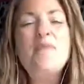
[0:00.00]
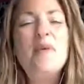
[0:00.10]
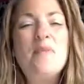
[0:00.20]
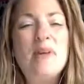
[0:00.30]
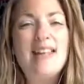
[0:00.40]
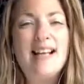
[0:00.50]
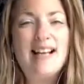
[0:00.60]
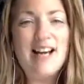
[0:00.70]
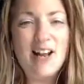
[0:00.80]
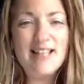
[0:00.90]
Been with
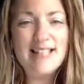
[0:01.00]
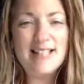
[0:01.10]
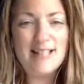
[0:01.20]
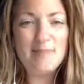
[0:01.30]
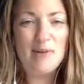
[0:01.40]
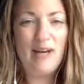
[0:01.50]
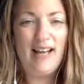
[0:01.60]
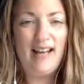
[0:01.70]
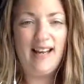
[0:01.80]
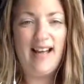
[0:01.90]
clients this
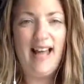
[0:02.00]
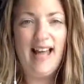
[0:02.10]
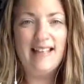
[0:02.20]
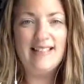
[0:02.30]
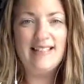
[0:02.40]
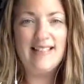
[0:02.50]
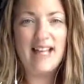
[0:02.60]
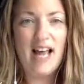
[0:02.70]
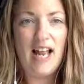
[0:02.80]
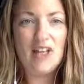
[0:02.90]
morning and
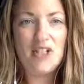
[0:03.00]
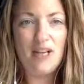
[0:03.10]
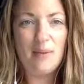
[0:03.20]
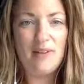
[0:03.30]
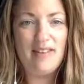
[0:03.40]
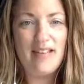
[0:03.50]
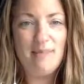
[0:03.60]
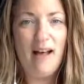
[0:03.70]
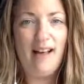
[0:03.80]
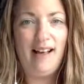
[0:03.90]
dealing with
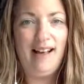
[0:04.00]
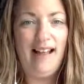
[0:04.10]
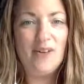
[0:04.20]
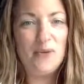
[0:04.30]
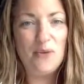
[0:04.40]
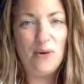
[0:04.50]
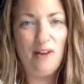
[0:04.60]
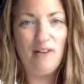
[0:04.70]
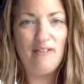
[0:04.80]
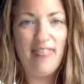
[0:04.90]
email and all
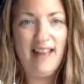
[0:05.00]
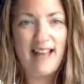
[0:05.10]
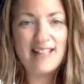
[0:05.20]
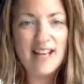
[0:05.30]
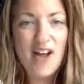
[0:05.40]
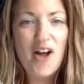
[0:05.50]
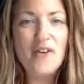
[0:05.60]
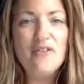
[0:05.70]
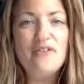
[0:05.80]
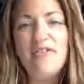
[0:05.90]
of that
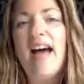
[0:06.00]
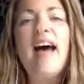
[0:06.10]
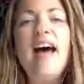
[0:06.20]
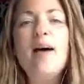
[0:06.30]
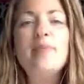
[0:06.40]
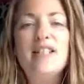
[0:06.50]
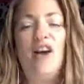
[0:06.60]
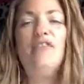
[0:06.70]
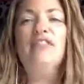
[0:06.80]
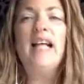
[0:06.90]
fab
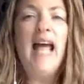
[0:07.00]
stuff.